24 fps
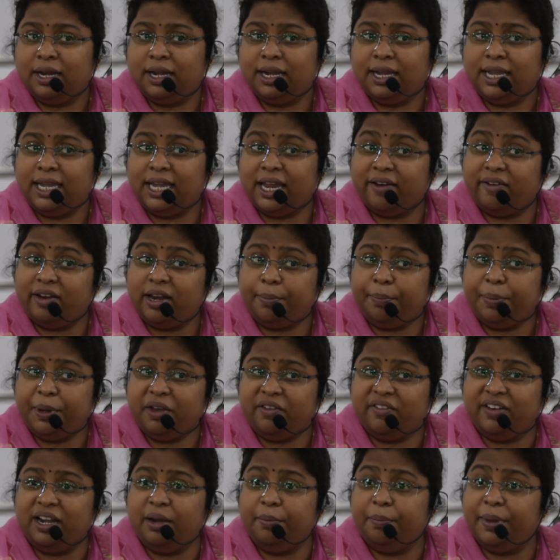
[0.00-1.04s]
Developing
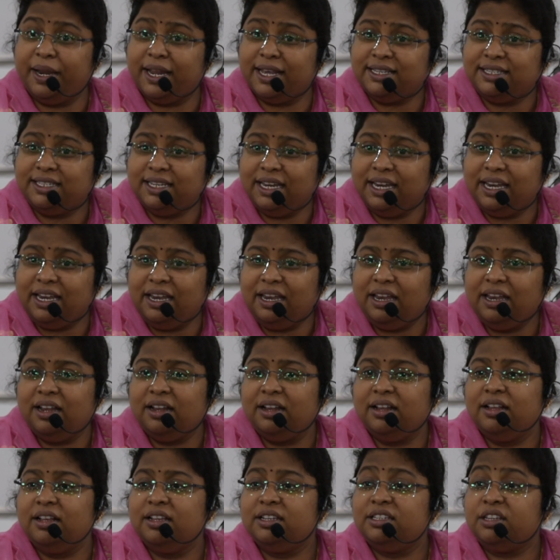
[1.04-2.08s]
world, Brazil,
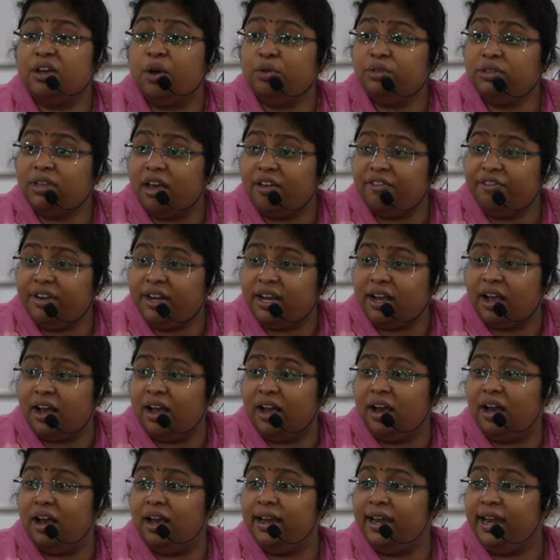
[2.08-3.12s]
South
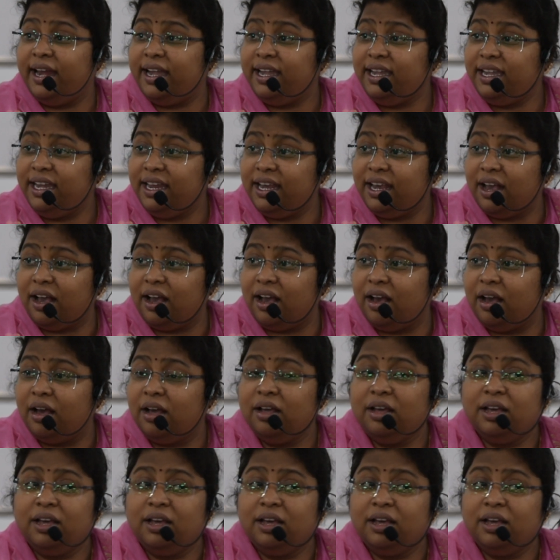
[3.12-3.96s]
Africa, India,